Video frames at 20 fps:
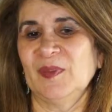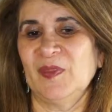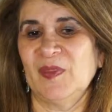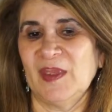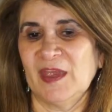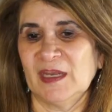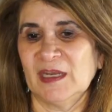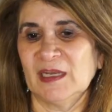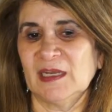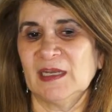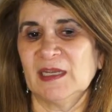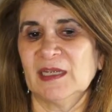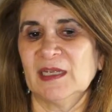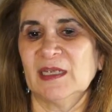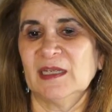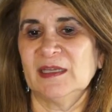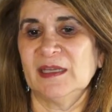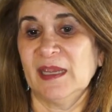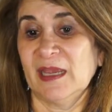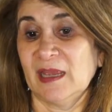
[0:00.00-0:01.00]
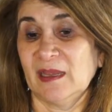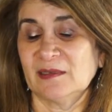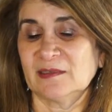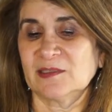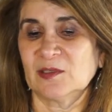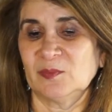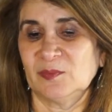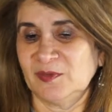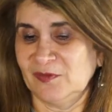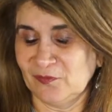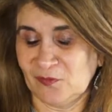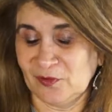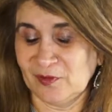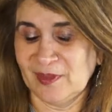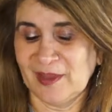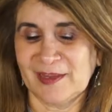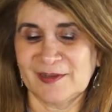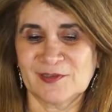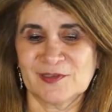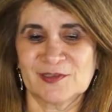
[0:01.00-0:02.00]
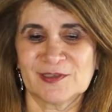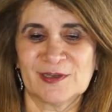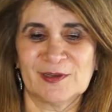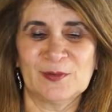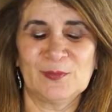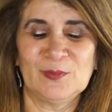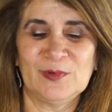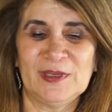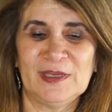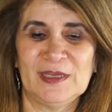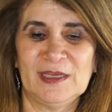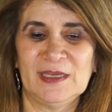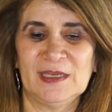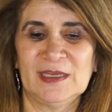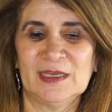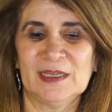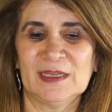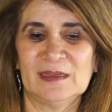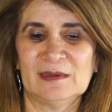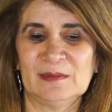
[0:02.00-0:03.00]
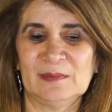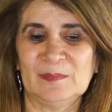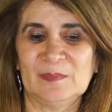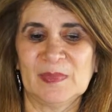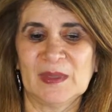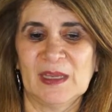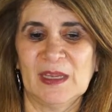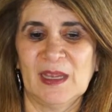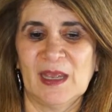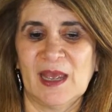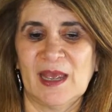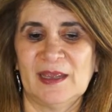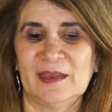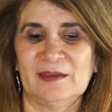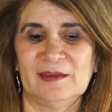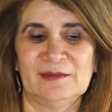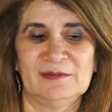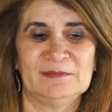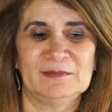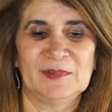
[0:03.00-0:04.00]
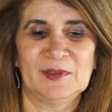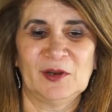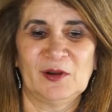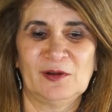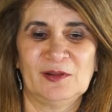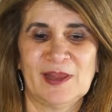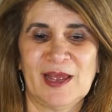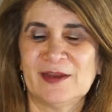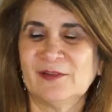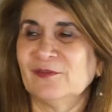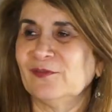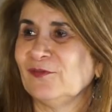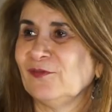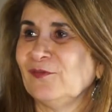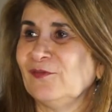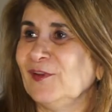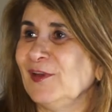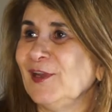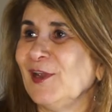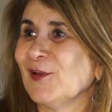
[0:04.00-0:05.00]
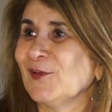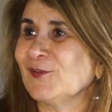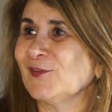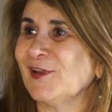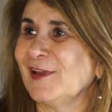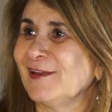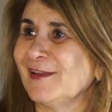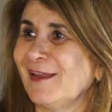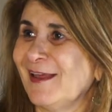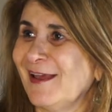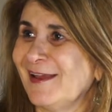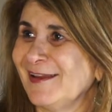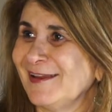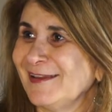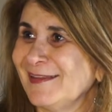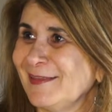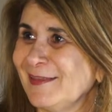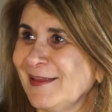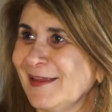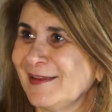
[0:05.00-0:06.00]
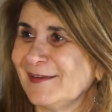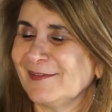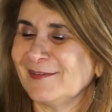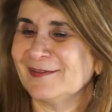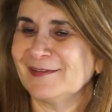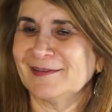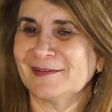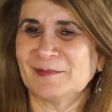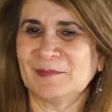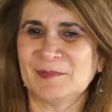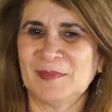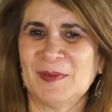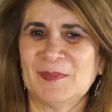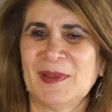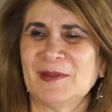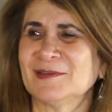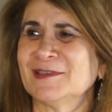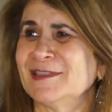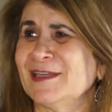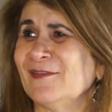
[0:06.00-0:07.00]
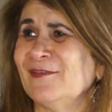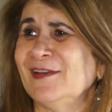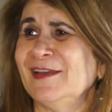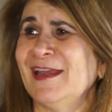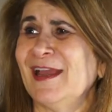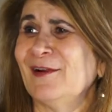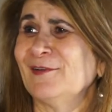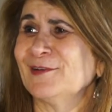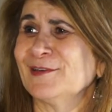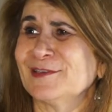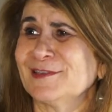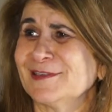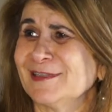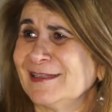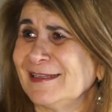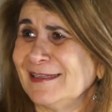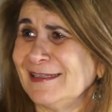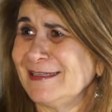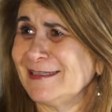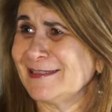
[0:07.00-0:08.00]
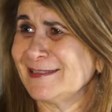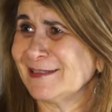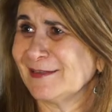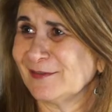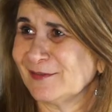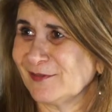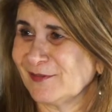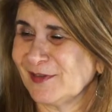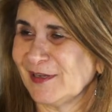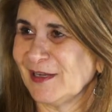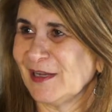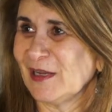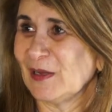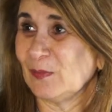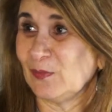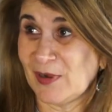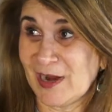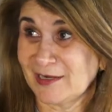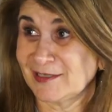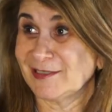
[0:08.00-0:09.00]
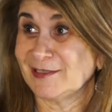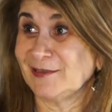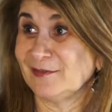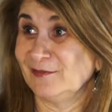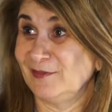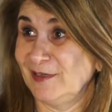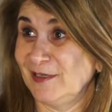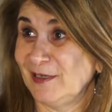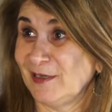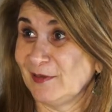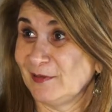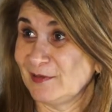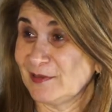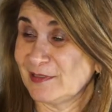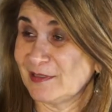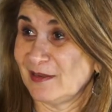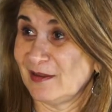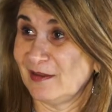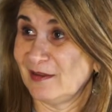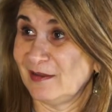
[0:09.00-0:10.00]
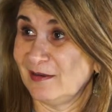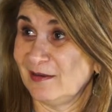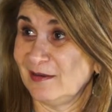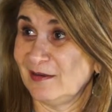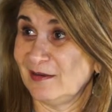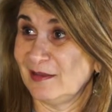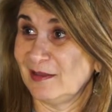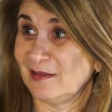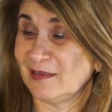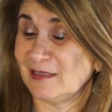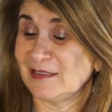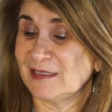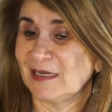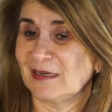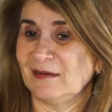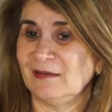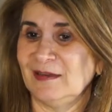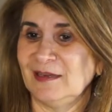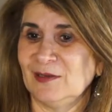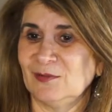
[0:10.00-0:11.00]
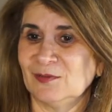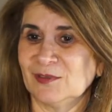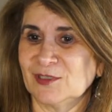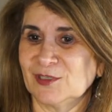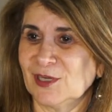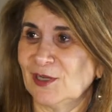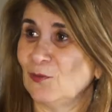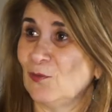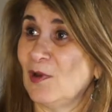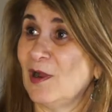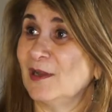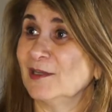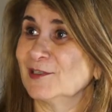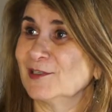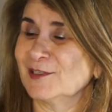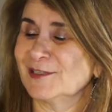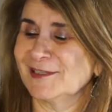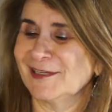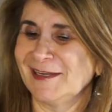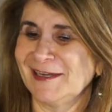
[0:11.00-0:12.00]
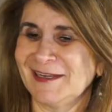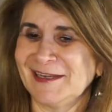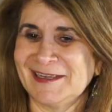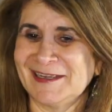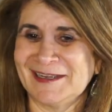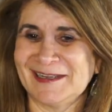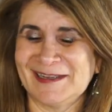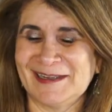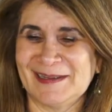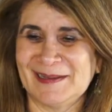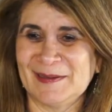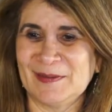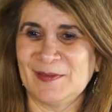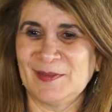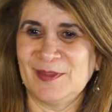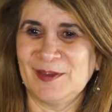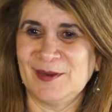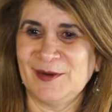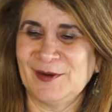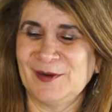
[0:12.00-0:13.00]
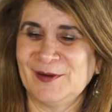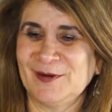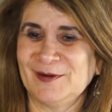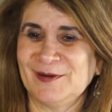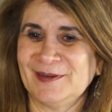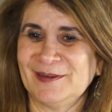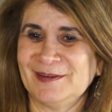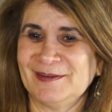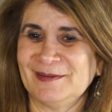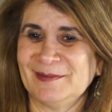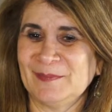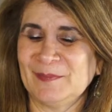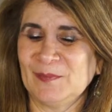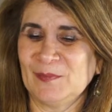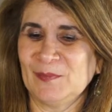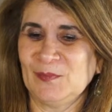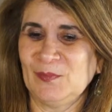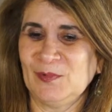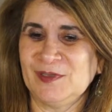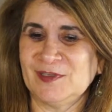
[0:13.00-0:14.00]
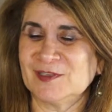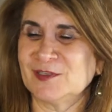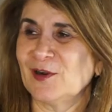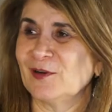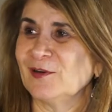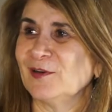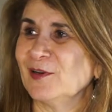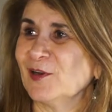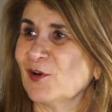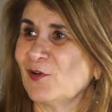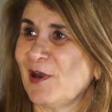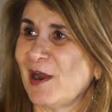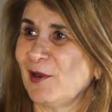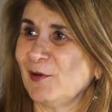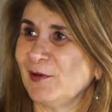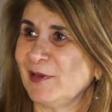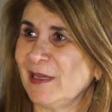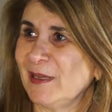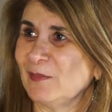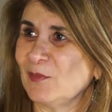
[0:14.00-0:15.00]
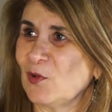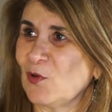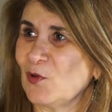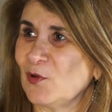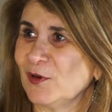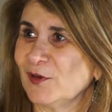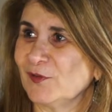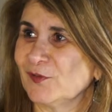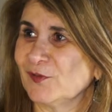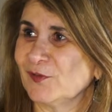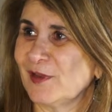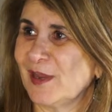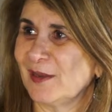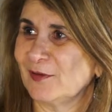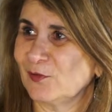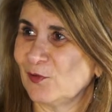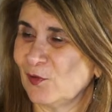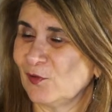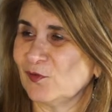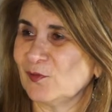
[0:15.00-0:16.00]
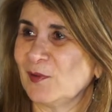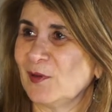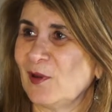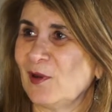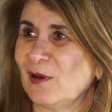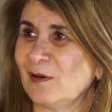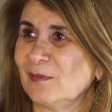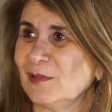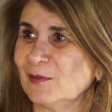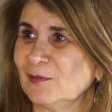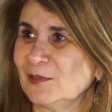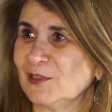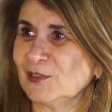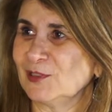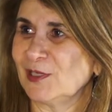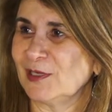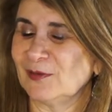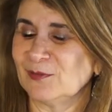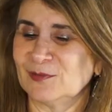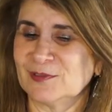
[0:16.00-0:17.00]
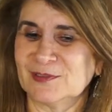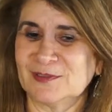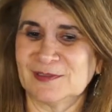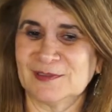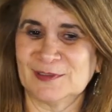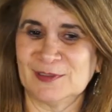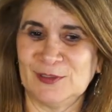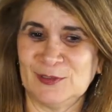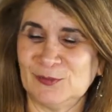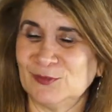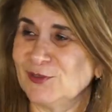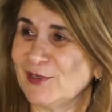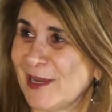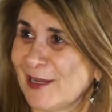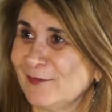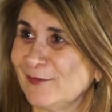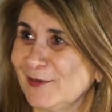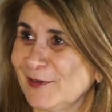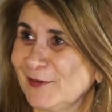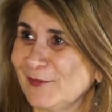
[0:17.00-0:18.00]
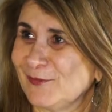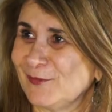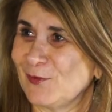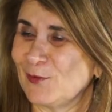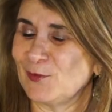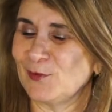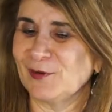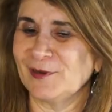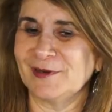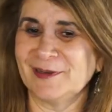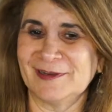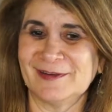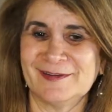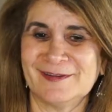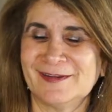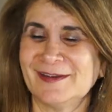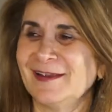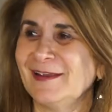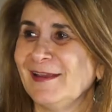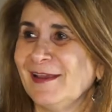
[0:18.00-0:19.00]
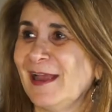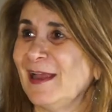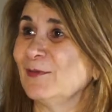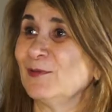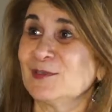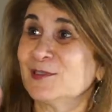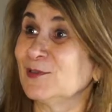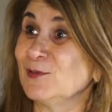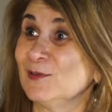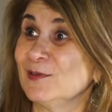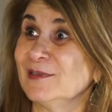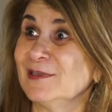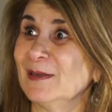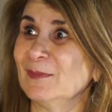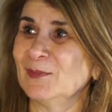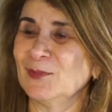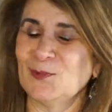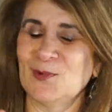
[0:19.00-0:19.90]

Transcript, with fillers: but then, uh, yeah. So before that, uh, we. Um, I, there are a lot of videos online that uh, about 70 hours at least of mm -hmm. practical videos mm -hmm. on, on the technique which I watched. Uh, there, um, we started a cryo course at Cold Spring Harbor, which I was a huge advocate for, and I was student number